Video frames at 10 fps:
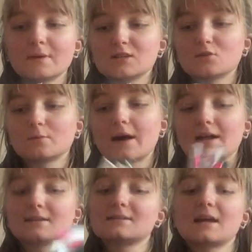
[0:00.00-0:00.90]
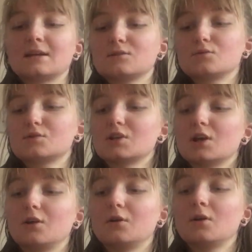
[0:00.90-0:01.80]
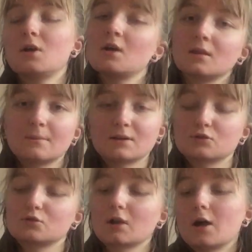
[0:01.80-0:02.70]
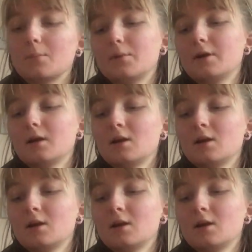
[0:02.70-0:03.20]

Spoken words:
menstrual pads and also menstrual cup.